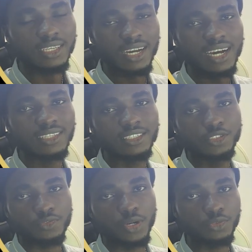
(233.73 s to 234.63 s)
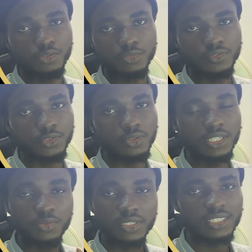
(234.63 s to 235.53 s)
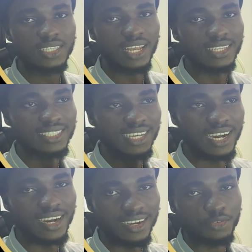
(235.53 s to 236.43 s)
A car needs fuel to move. So liquidity is like the car